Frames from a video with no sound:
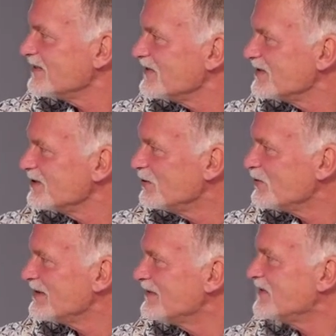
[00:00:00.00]

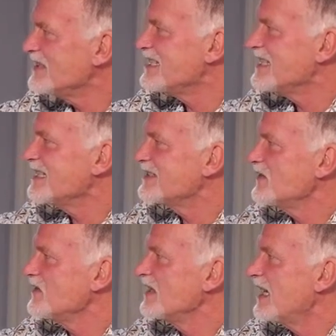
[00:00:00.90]
Newton physics
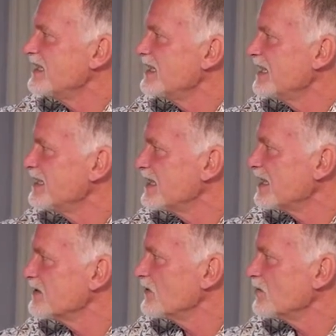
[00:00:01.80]
with Galilean
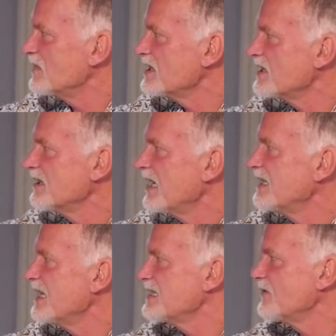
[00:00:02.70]
transformation,
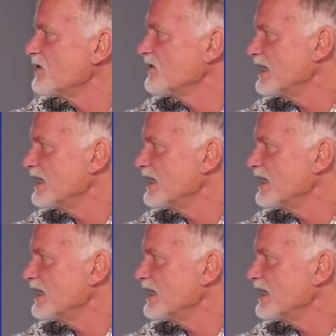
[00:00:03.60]
and that's what we